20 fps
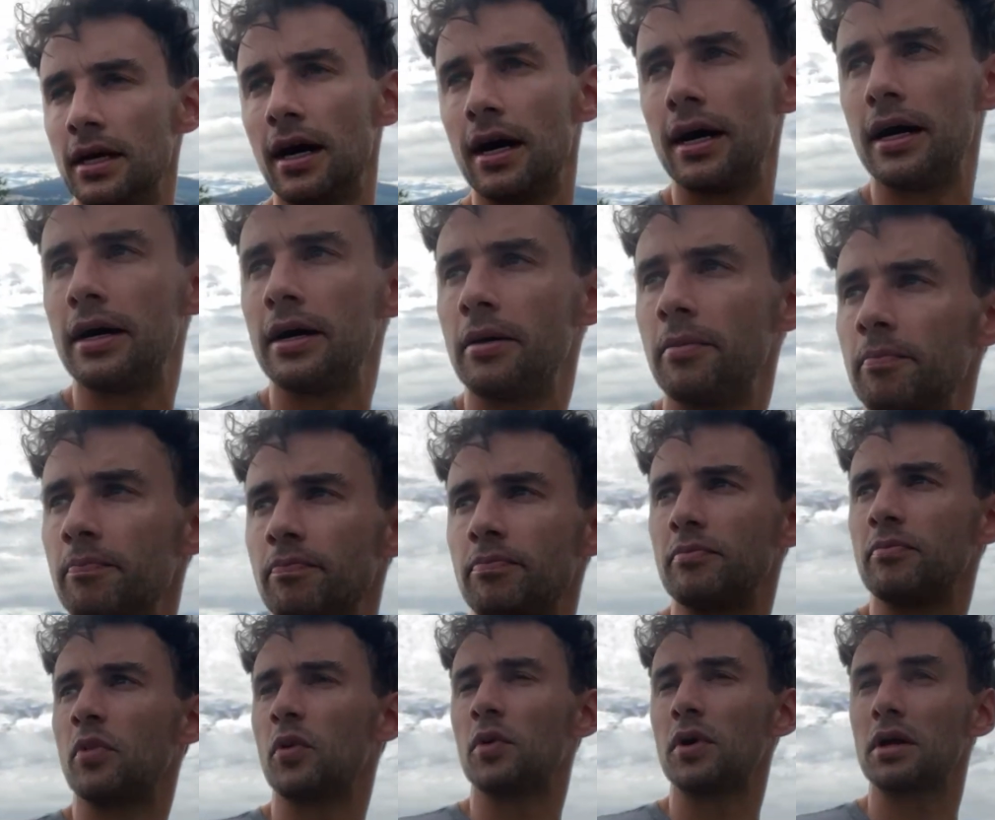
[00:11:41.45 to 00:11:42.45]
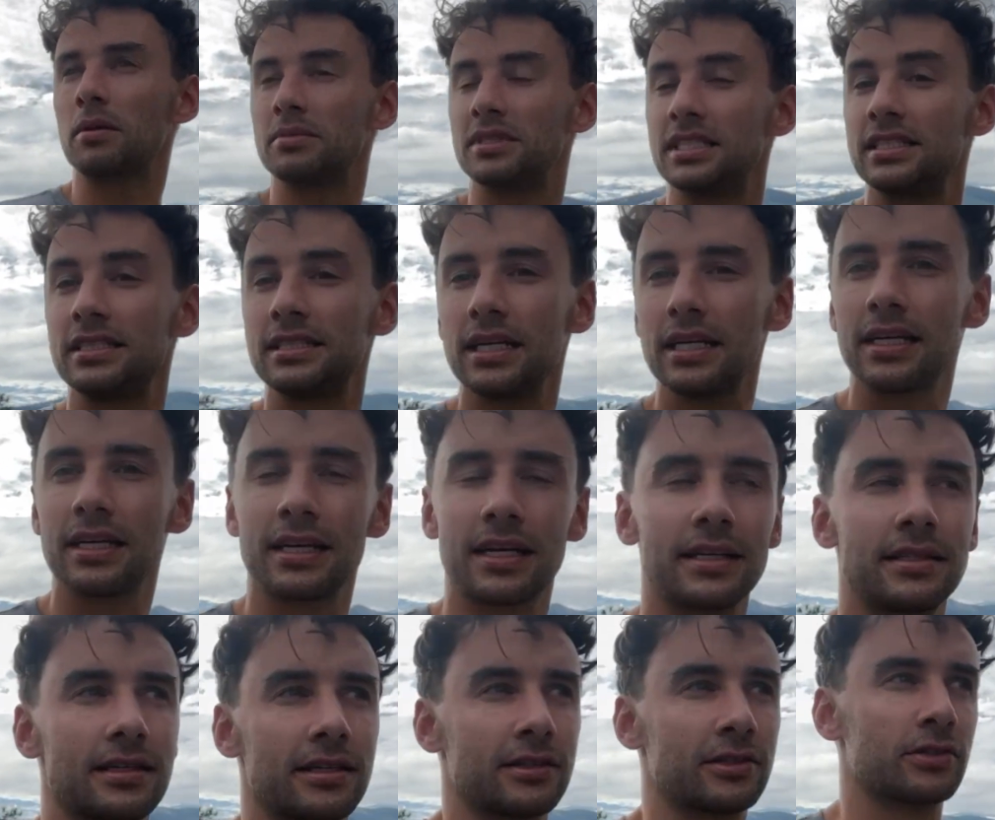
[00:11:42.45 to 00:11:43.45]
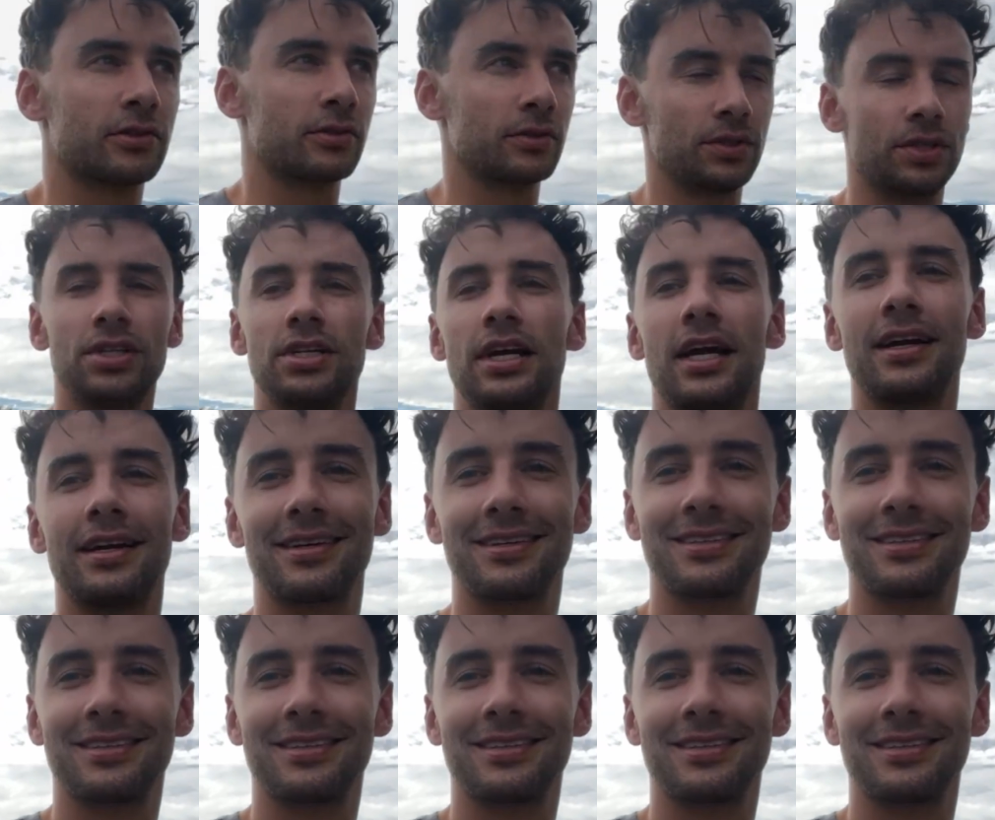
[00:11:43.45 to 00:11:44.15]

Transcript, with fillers: um, but when I'm sitting it's excruciating